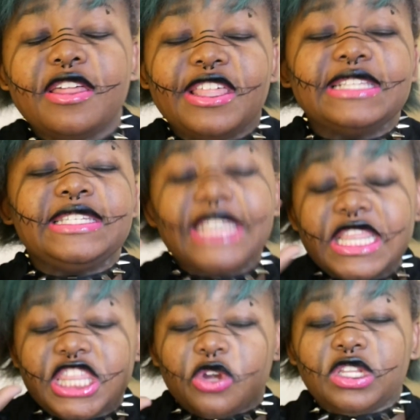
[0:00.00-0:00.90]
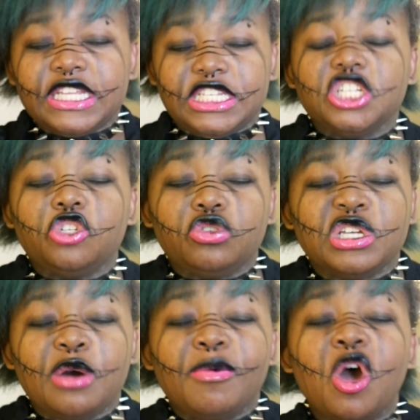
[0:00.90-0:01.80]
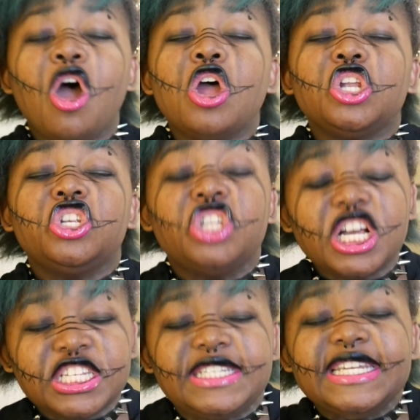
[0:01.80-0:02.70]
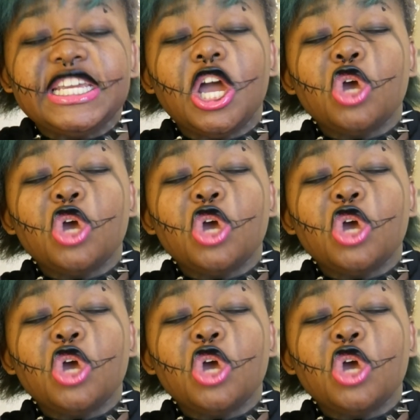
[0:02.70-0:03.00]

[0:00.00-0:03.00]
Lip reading: then sit there and listen to some dusty,